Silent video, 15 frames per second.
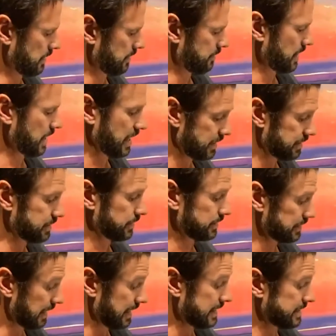in
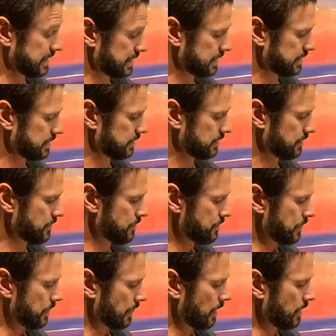glazing,
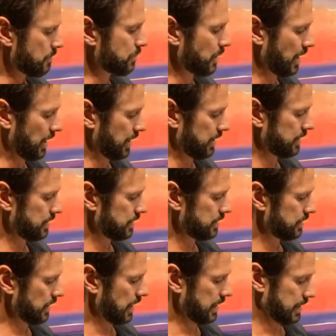but
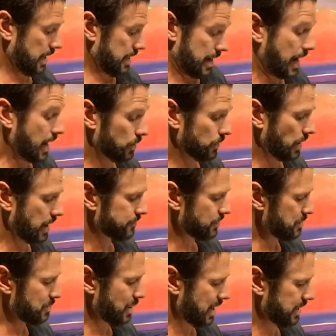and how every
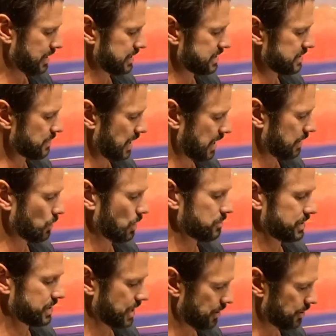paint is made, what
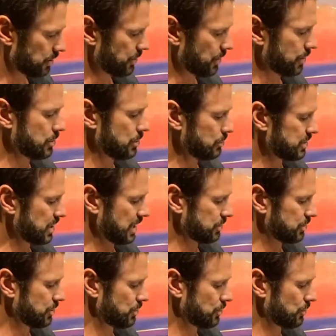material they're using
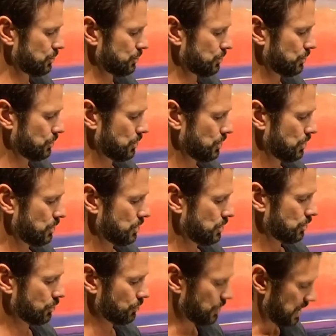to
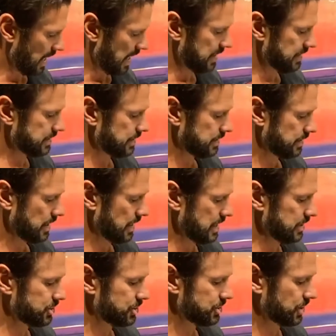create
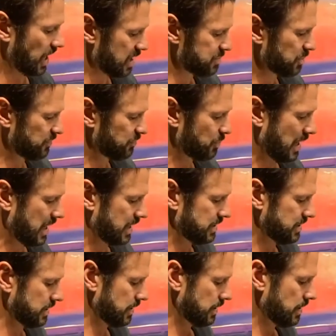each type of paint.
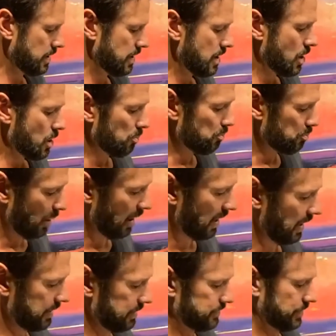
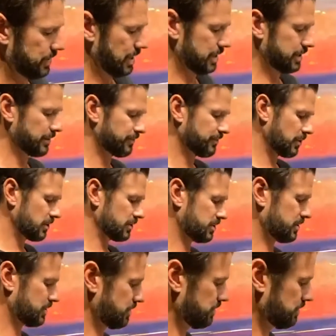But in the
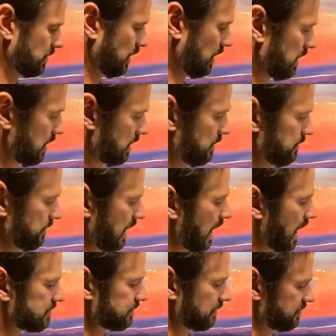first
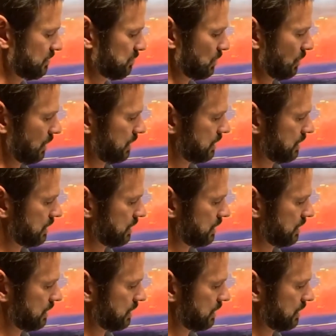half of the book,